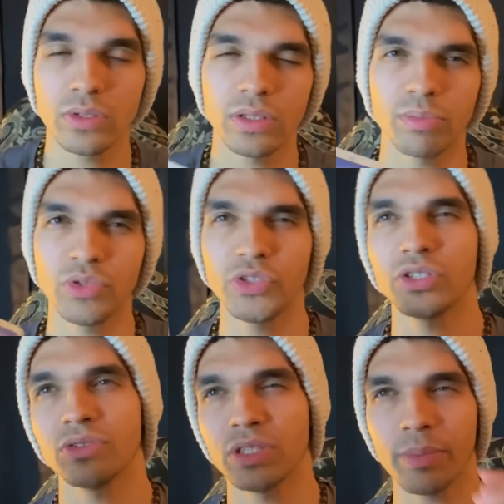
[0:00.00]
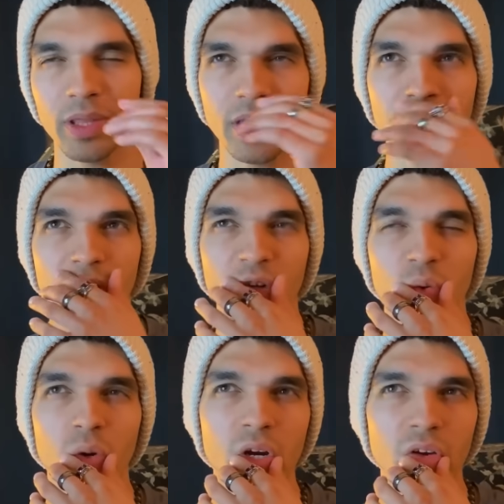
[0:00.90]
in the position of something that you're
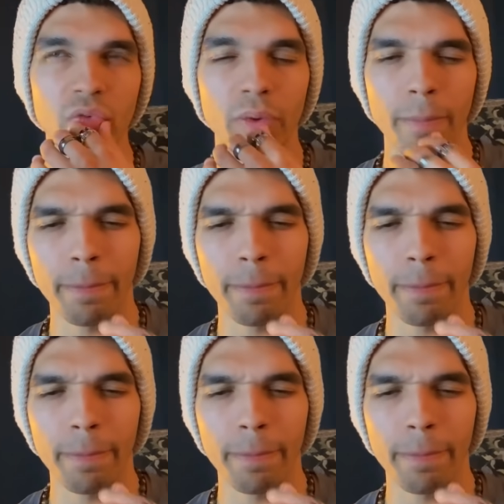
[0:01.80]
unaware of.